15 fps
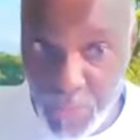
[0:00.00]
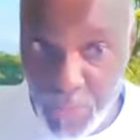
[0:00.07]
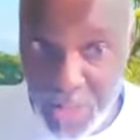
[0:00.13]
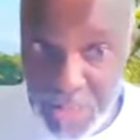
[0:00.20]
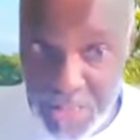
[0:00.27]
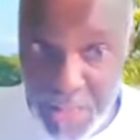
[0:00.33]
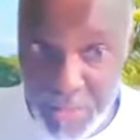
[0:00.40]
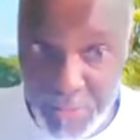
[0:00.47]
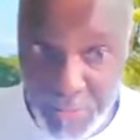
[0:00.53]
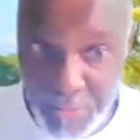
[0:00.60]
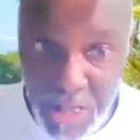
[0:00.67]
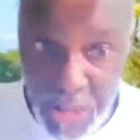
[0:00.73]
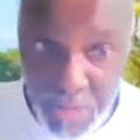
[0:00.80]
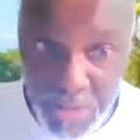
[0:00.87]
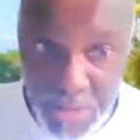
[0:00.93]
uh, which doesn't
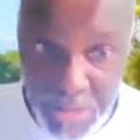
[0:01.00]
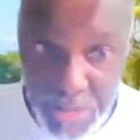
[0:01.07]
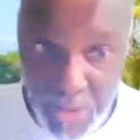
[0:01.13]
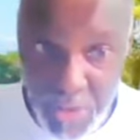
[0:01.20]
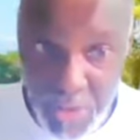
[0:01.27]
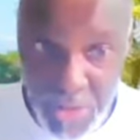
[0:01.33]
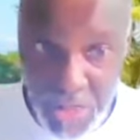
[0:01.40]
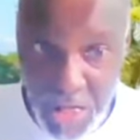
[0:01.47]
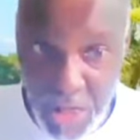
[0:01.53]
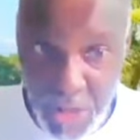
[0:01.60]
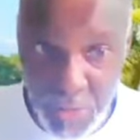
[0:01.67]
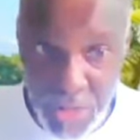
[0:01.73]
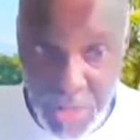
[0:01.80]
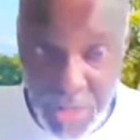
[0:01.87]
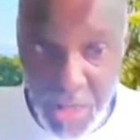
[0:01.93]
have the fragrance or
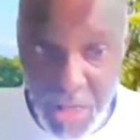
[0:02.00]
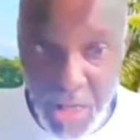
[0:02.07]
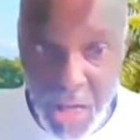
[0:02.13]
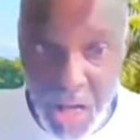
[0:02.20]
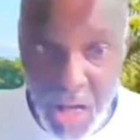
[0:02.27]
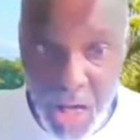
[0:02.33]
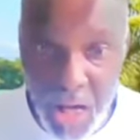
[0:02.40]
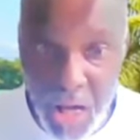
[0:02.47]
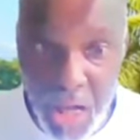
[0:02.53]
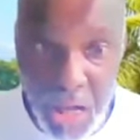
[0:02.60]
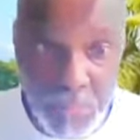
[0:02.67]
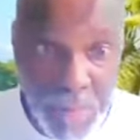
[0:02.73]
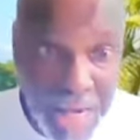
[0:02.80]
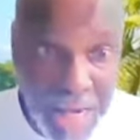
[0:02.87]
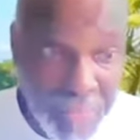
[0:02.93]
the coloring
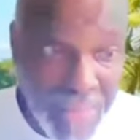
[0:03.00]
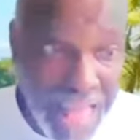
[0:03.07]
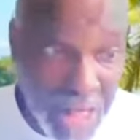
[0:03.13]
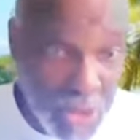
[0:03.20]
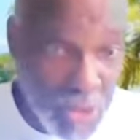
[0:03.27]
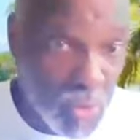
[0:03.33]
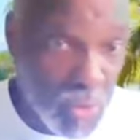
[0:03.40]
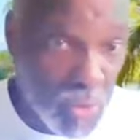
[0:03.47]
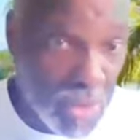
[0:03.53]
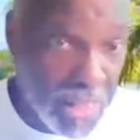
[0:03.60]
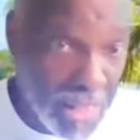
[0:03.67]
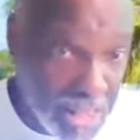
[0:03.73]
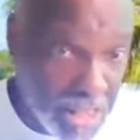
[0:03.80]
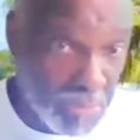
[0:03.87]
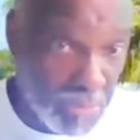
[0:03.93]
uh, on buying
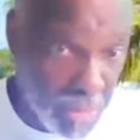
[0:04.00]
natural